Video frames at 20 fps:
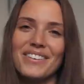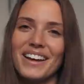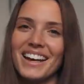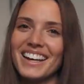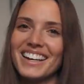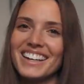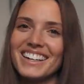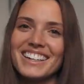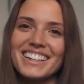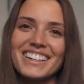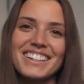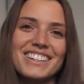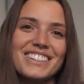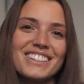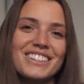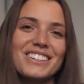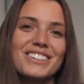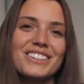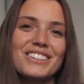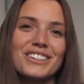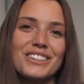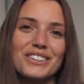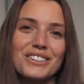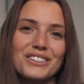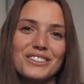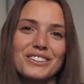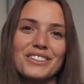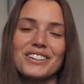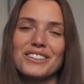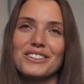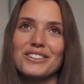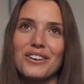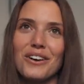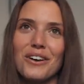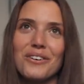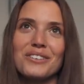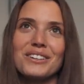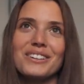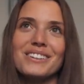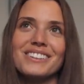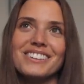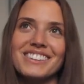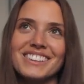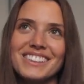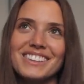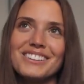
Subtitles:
at it. It is just, it's golden.